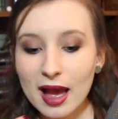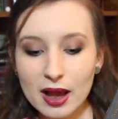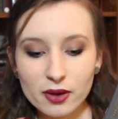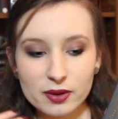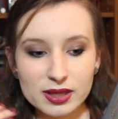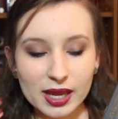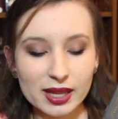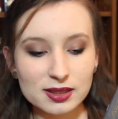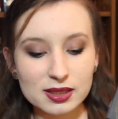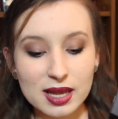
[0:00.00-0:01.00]
how they
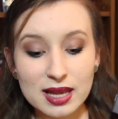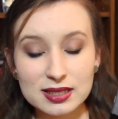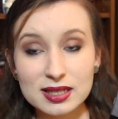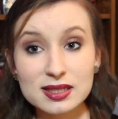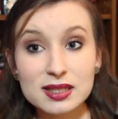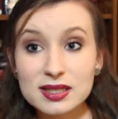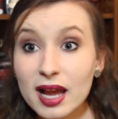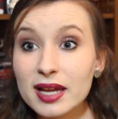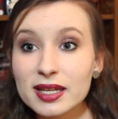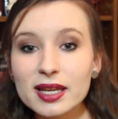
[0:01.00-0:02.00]
handle it as a society.